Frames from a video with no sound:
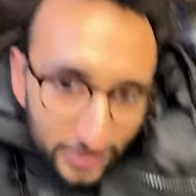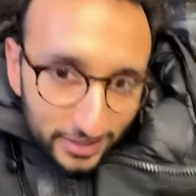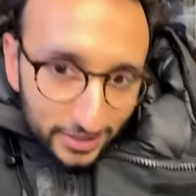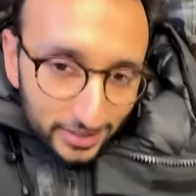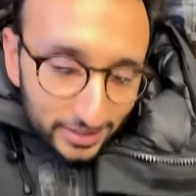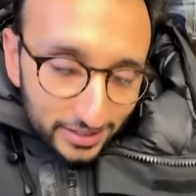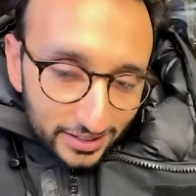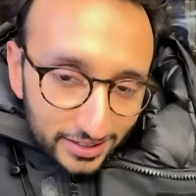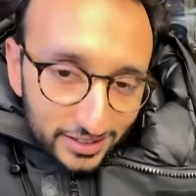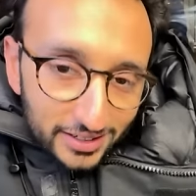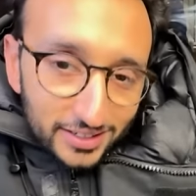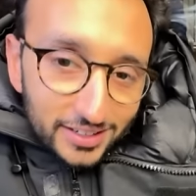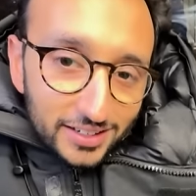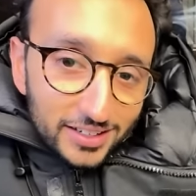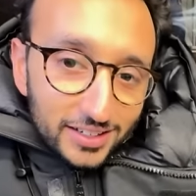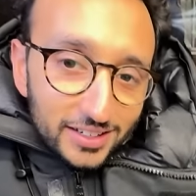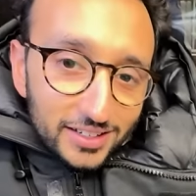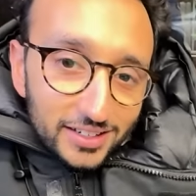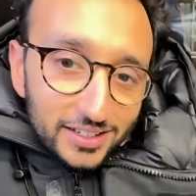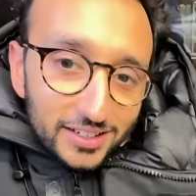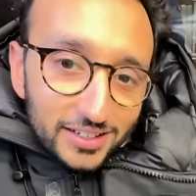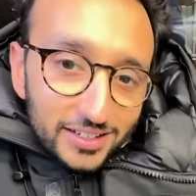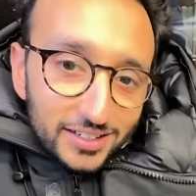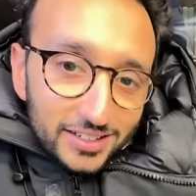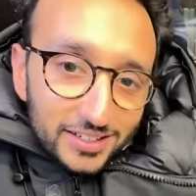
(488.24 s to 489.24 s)
A chicken
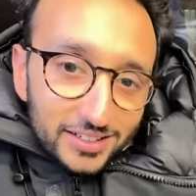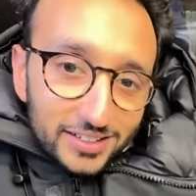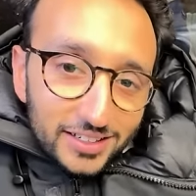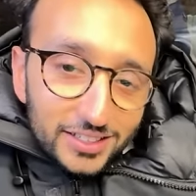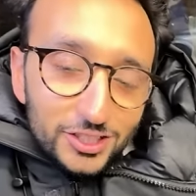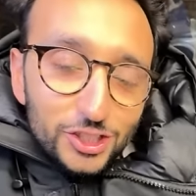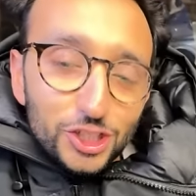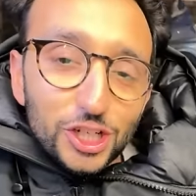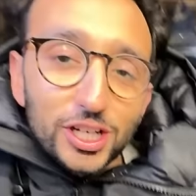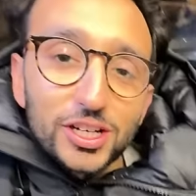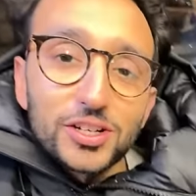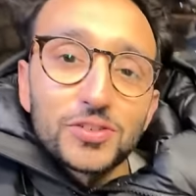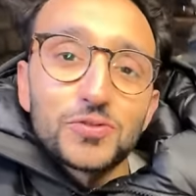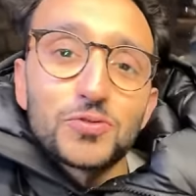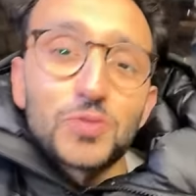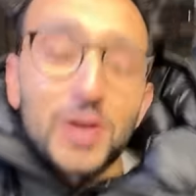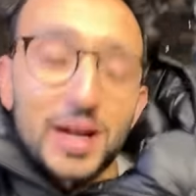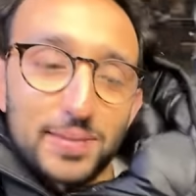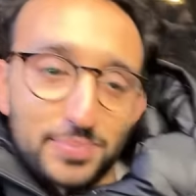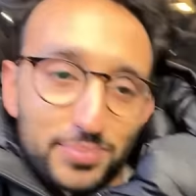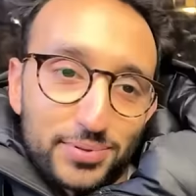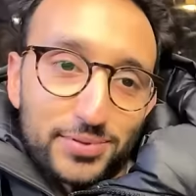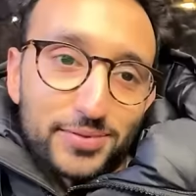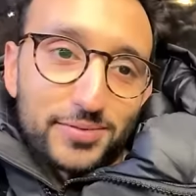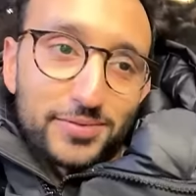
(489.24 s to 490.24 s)
wrap. A chicken wrap,
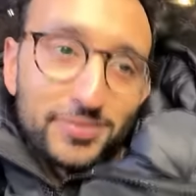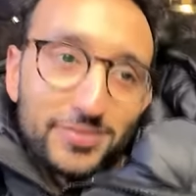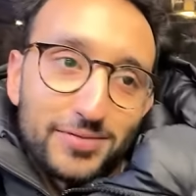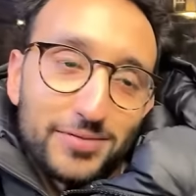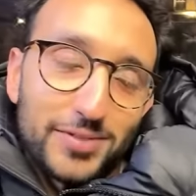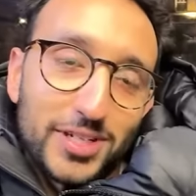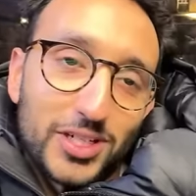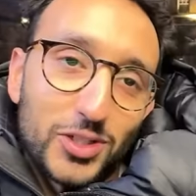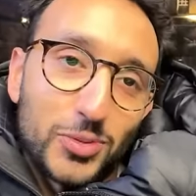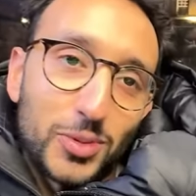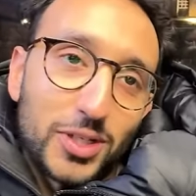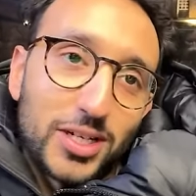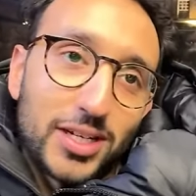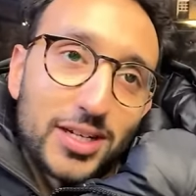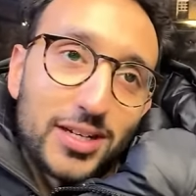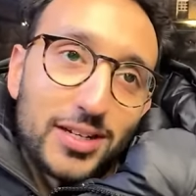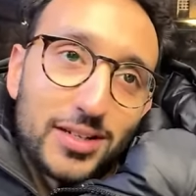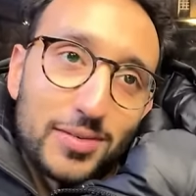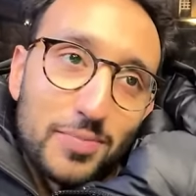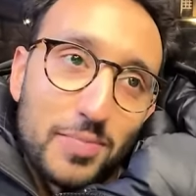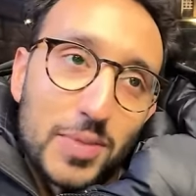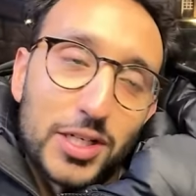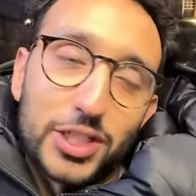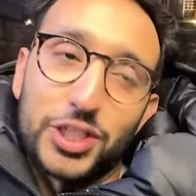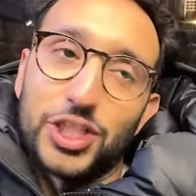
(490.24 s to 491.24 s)
which we're gonna
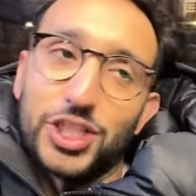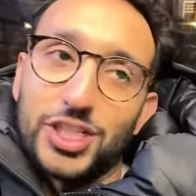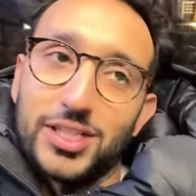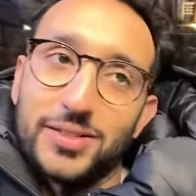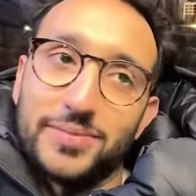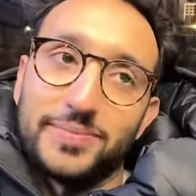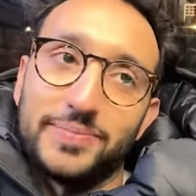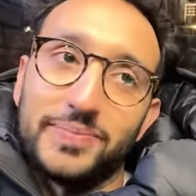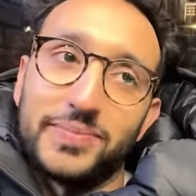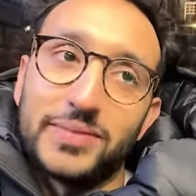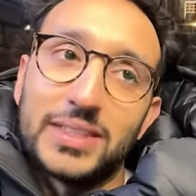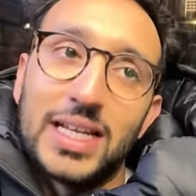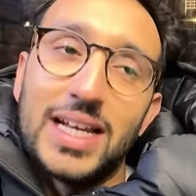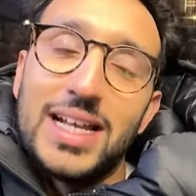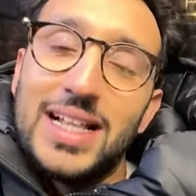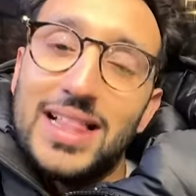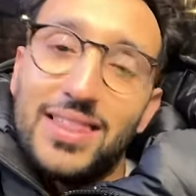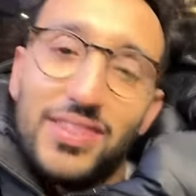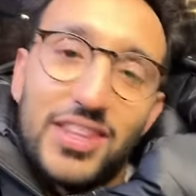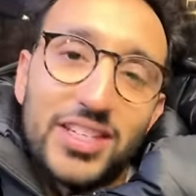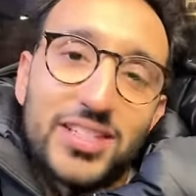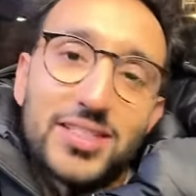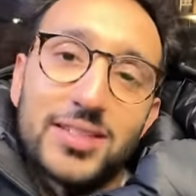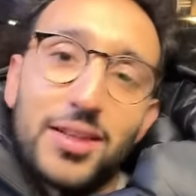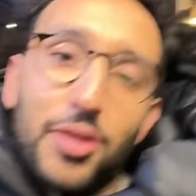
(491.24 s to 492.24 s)
munch.
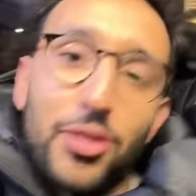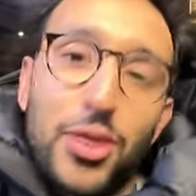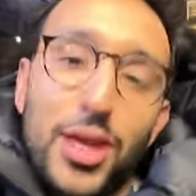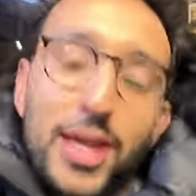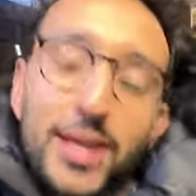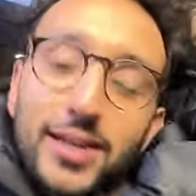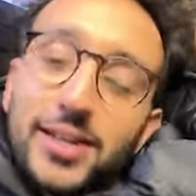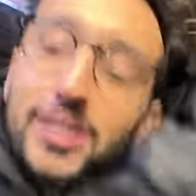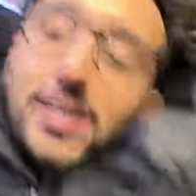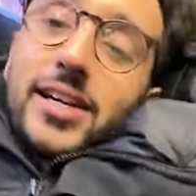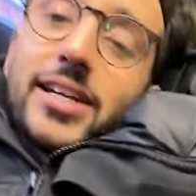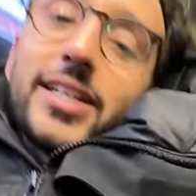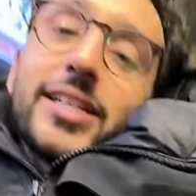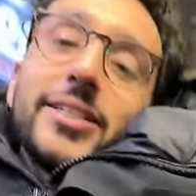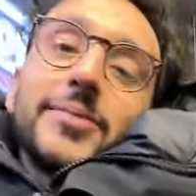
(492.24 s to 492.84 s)
This is the thing, like,